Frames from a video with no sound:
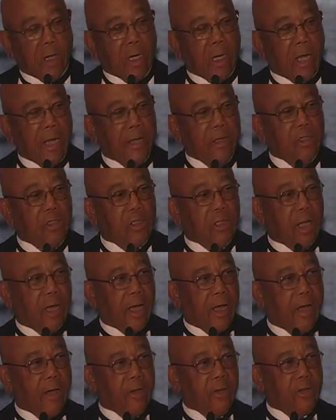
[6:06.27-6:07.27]
the light
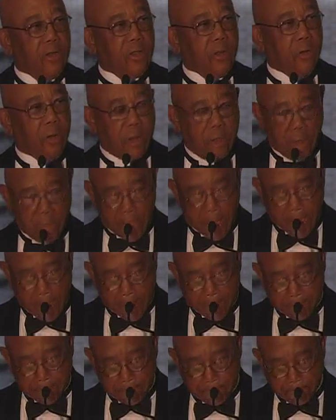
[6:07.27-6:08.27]
side,
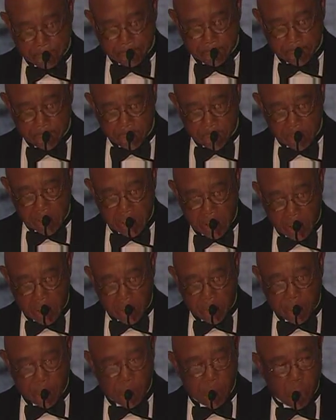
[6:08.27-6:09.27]
Soledad,
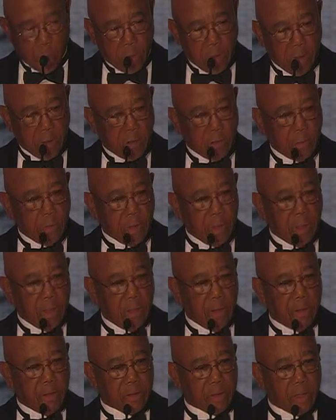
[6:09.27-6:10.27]
uh, for more than 20
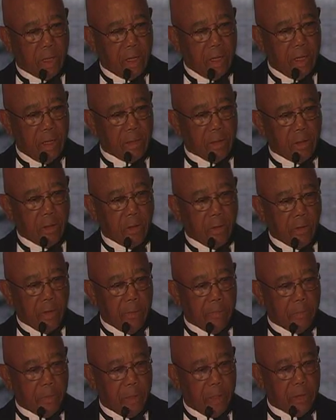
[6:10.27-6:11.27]
years, I had the
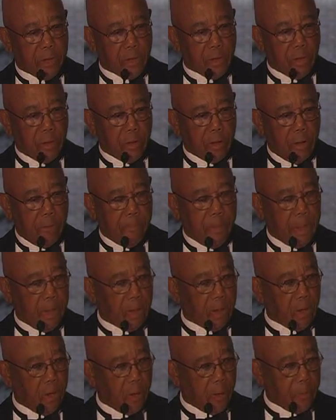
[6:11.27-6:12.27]
great pleasure of being
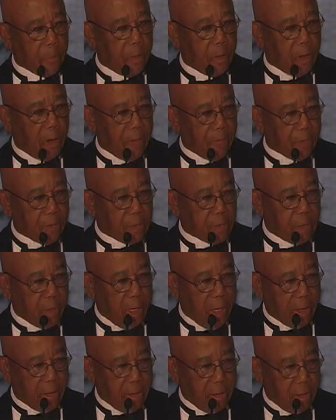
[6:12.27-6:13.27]
a corporate officer
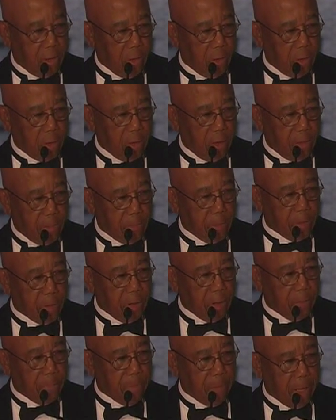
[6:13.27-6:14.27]
at Kellogg
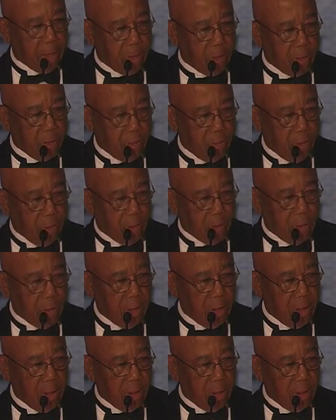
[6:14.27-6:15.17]
Company in Battle Creek.